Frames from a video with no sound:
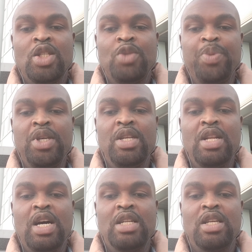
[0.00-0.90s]

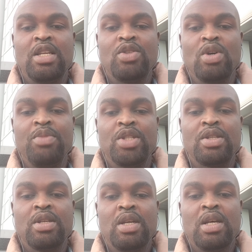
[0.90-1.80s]
Speaking at the
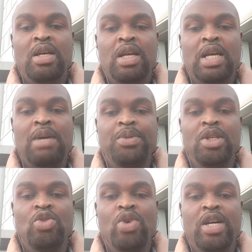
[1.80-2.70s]
summit,
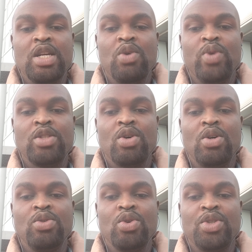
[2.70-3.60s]
Captain Traoré went
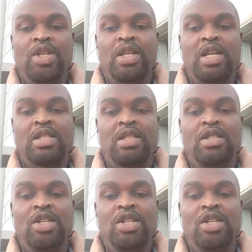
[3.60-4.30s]
on to say that